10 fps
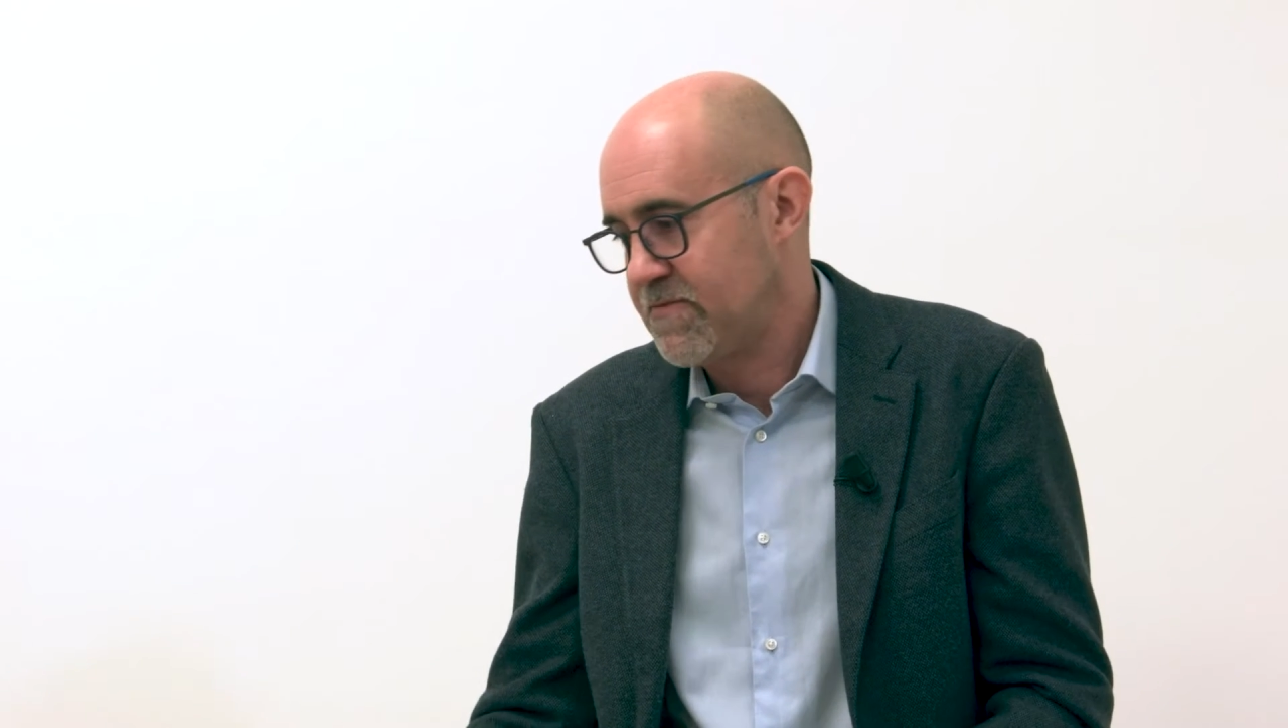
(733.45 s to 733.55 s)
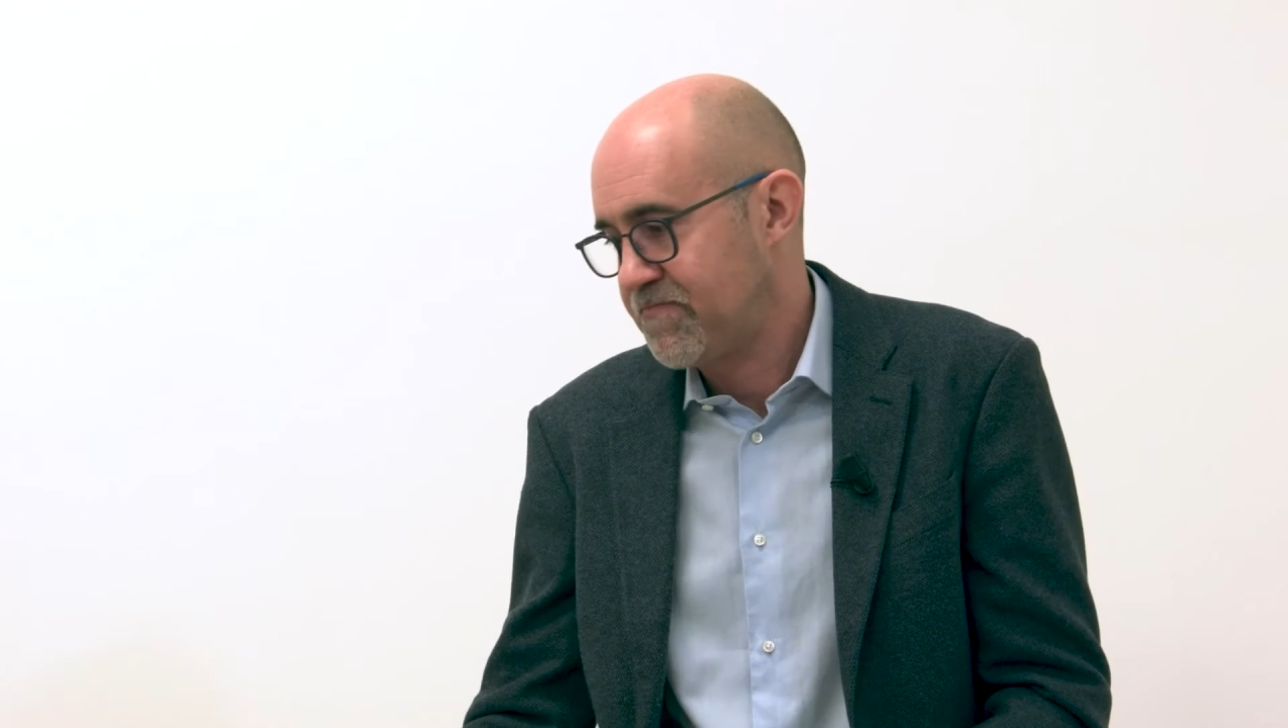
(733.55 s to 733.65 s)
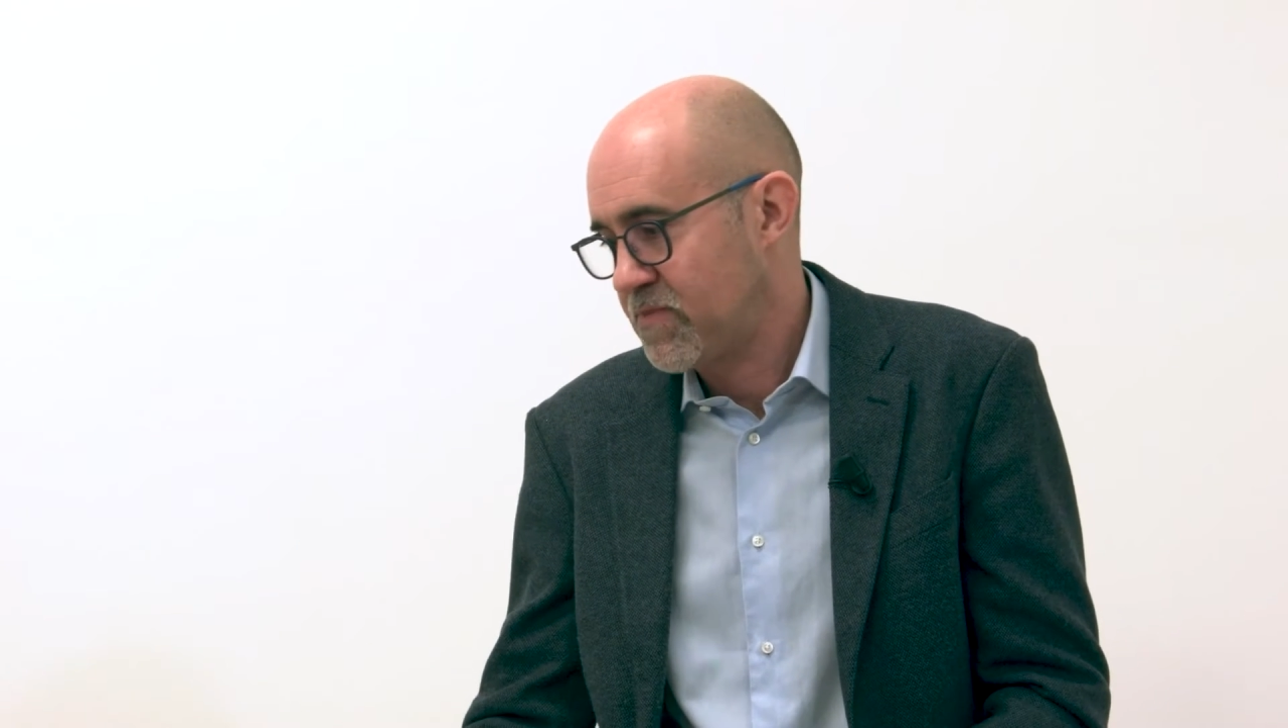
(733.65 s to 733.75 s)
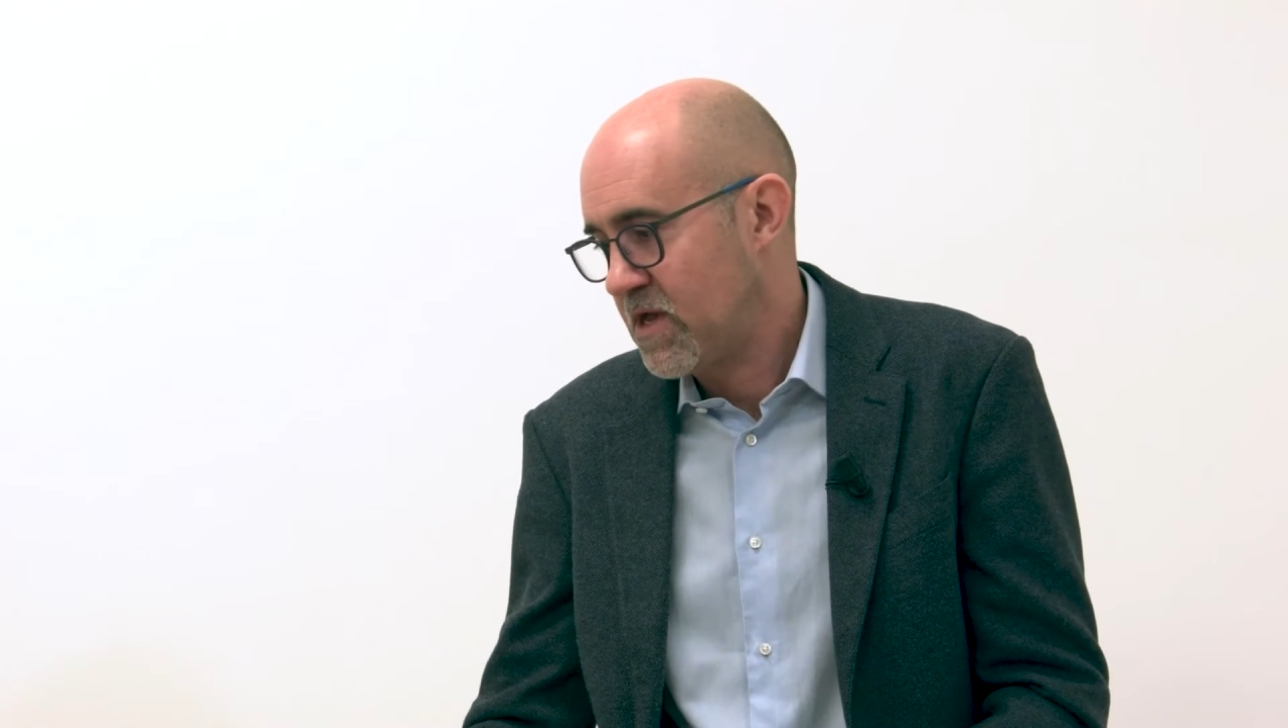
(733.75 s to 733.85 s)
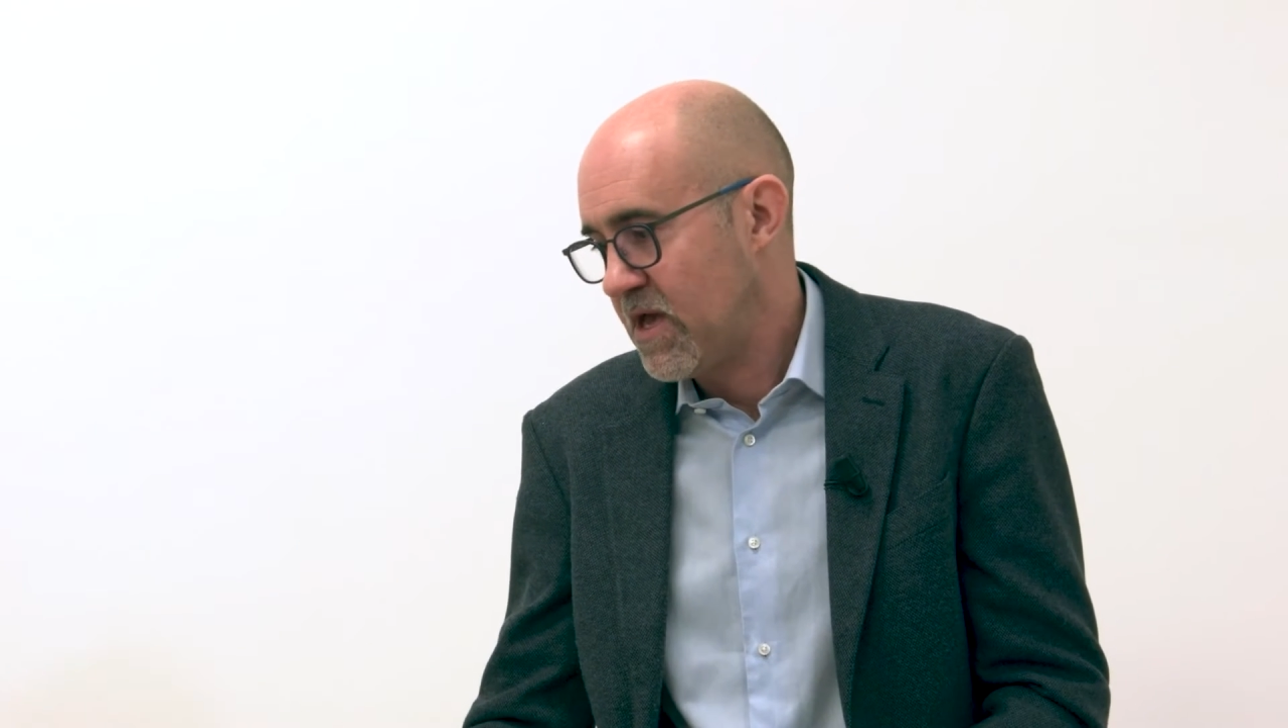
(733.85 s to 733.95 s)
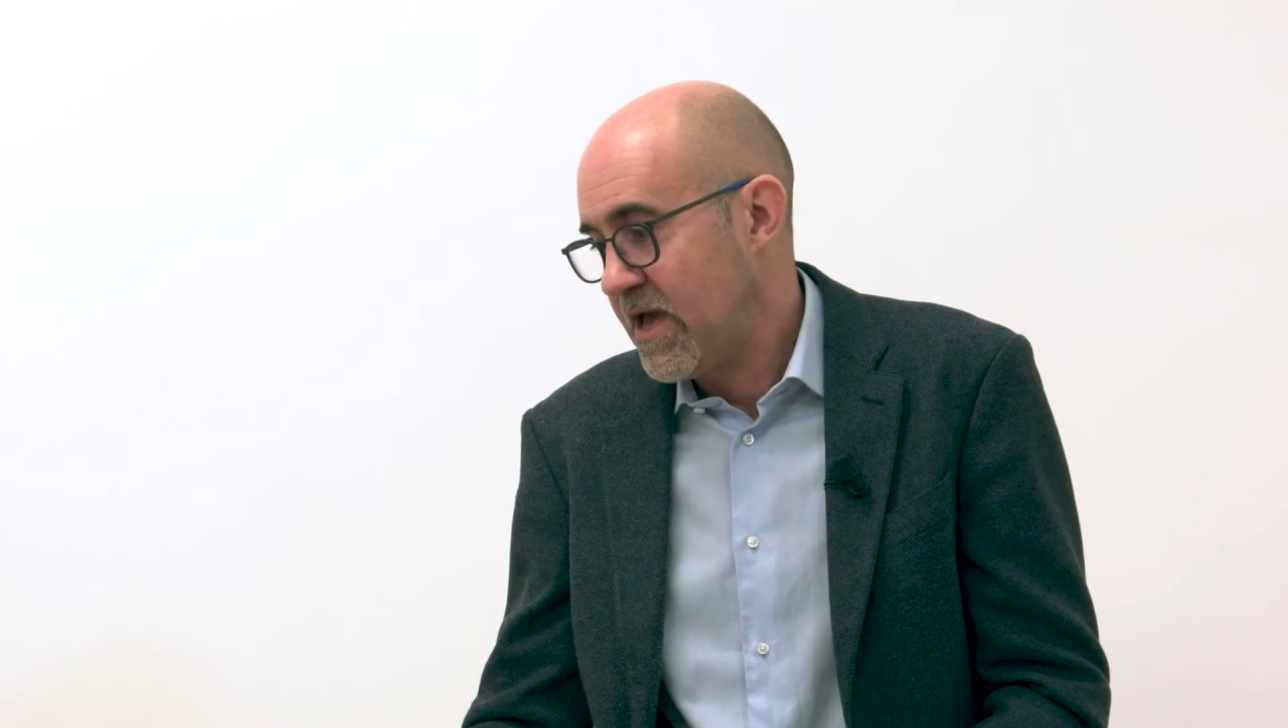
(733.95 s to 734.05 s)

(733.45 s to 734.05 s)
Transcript: overall